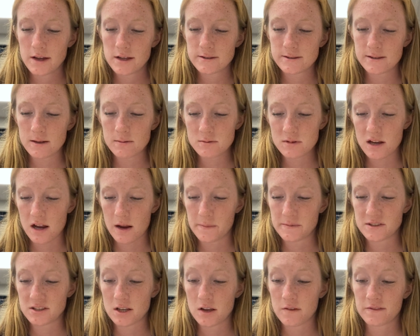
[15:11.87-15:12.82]

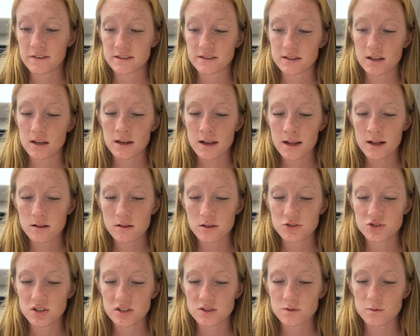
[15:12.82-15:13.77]
Sometimes, if the sun angle
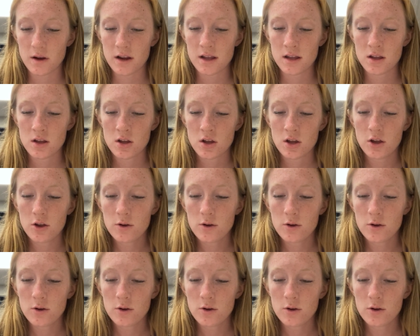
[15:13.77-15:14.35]
is just right,